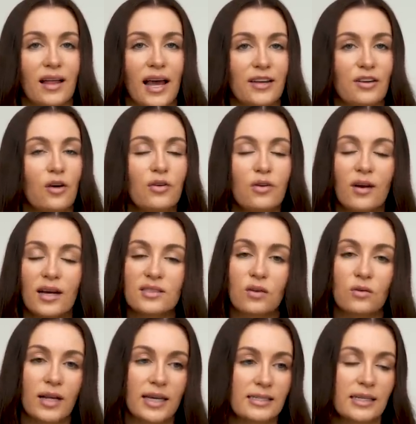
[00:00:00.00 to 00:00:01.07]
I know you guys
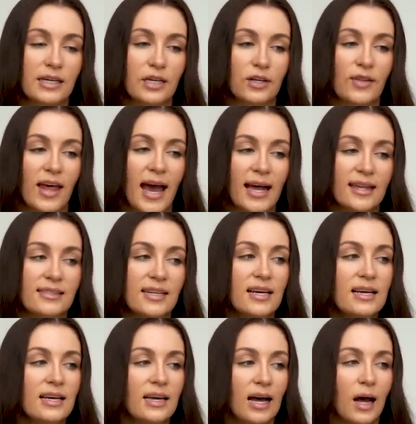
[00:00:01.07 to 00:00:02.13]
don't like to hear that.
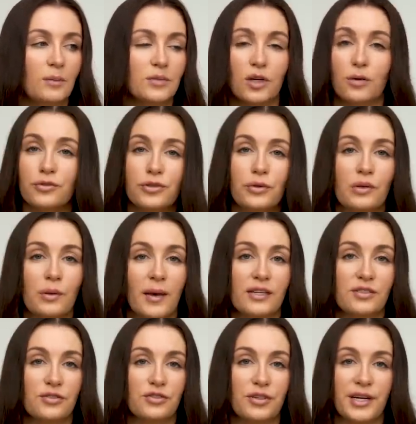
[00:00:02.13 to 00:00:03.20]
Don't shoot the
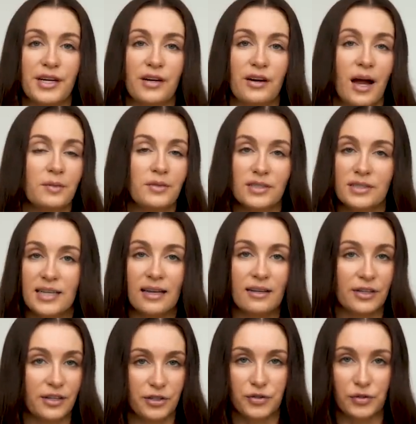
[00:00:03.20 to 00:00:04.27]
messenger here. I'm just
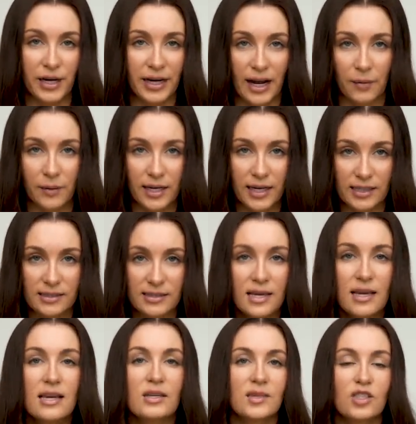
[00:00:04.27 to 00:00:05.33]
telling you straight how it is.
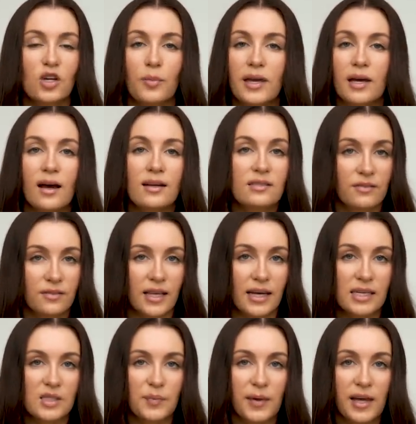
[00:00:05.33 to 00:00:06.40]
So because of
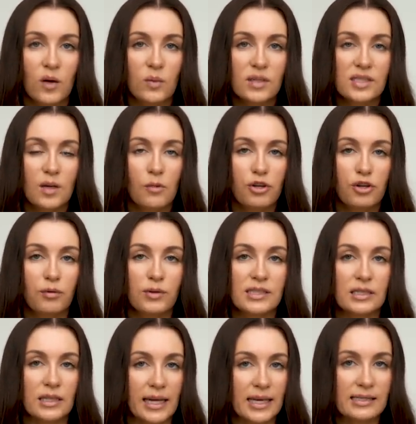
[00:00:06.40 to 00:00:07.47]
this, being with someone who
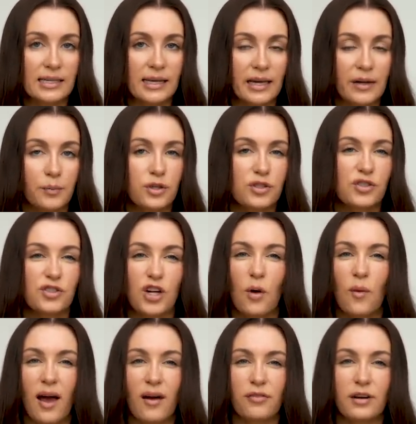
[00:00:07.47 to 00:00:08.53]
is lazy and puts
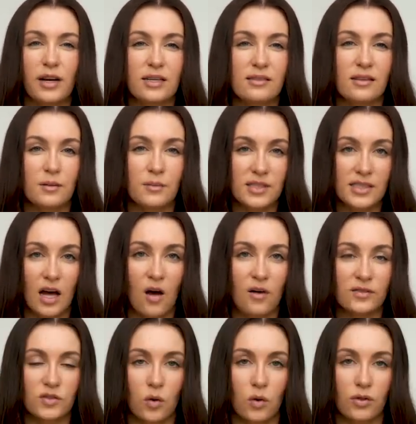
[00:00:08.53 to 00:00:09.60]
no effort into
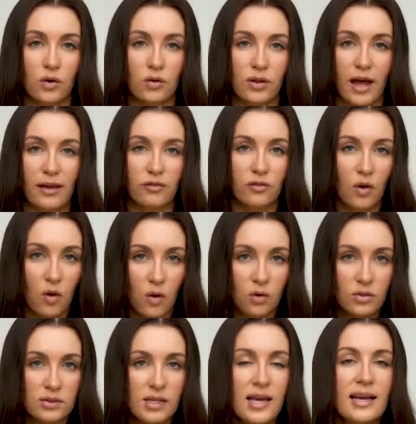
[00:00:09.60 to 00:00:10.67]
themselves or their life
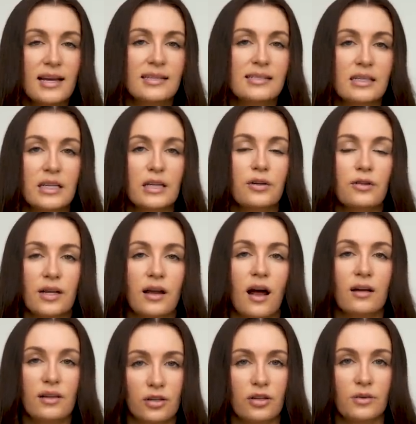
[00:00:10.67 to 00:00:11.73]
goals is clearly
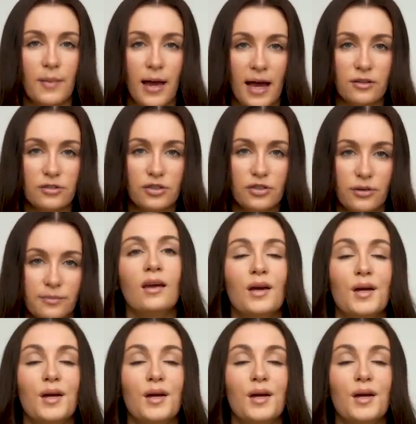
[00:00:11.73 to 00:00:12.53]
not a good match.